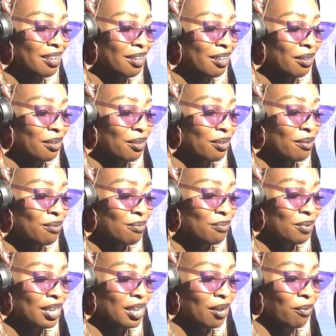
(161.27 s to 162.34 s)
Hooey,
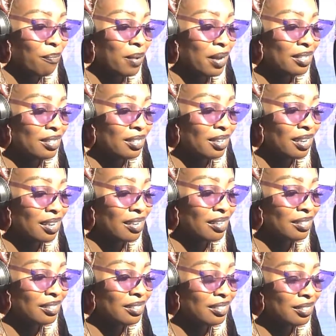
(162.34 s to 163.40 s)
Obatala
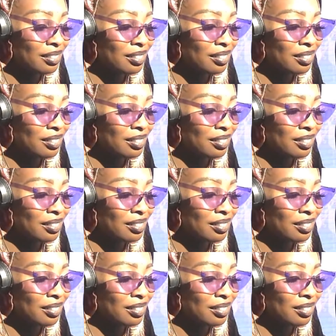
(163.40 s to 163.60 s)
is